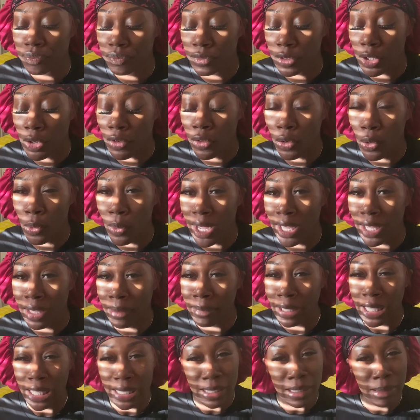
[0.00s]
for waking
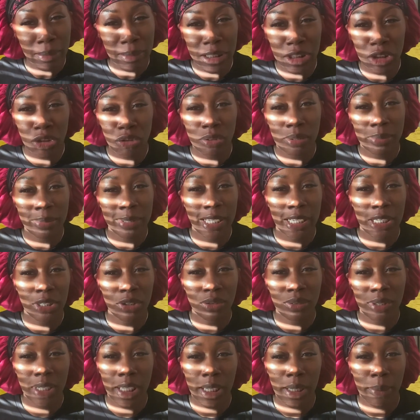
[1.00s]
me up because normally I
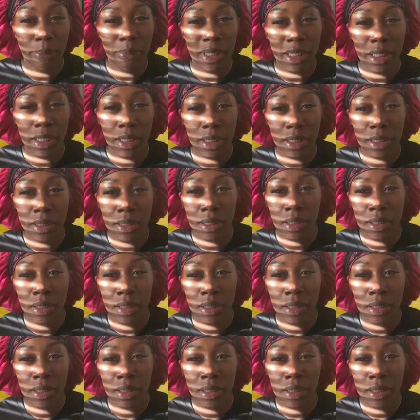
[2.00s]
do that, but